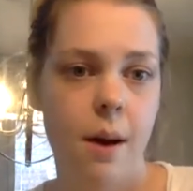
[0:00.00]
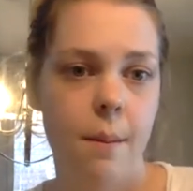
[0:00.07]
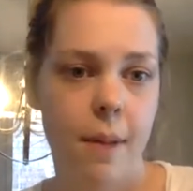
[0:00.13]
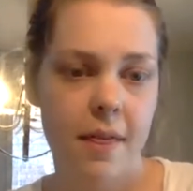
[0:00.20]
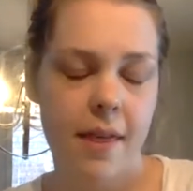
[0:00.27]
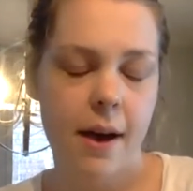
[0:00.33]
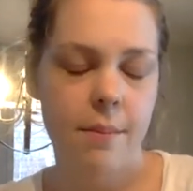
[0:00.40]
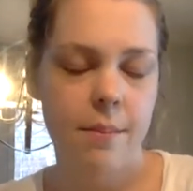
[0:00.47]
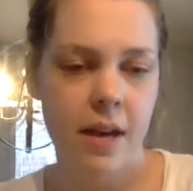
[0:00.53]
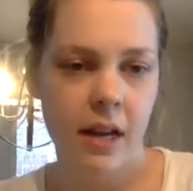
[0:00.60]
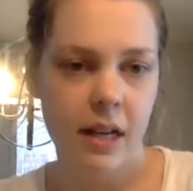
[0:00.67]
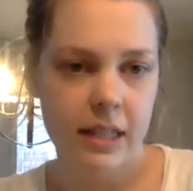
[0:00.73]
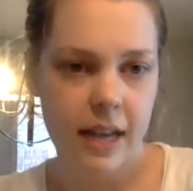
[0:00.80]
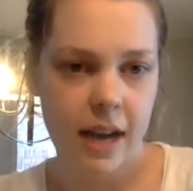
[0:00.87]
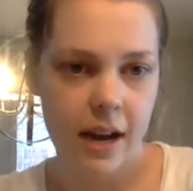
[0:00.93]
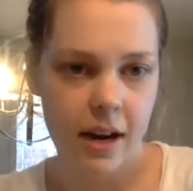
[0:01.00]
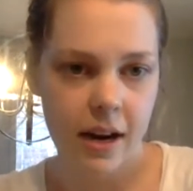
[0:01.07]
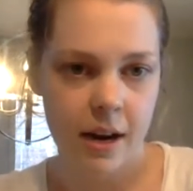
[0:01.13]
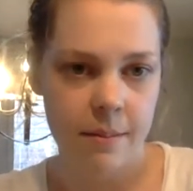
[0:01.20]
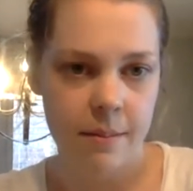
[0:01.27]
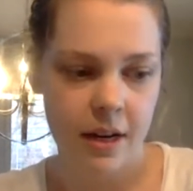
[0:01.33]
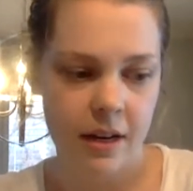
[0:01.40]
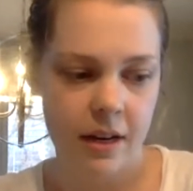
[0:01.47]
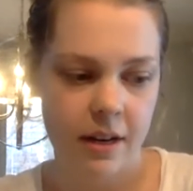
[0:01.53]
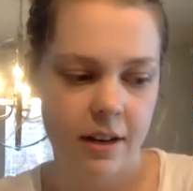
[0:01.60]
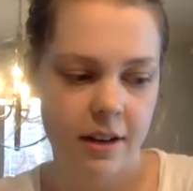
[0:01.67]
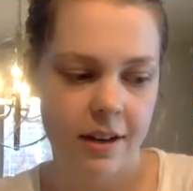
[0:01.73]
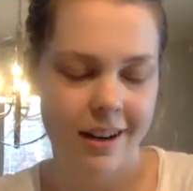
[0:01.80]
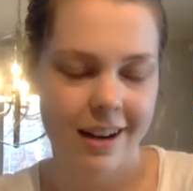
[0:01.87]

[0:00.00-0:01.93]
But that being said, I mean,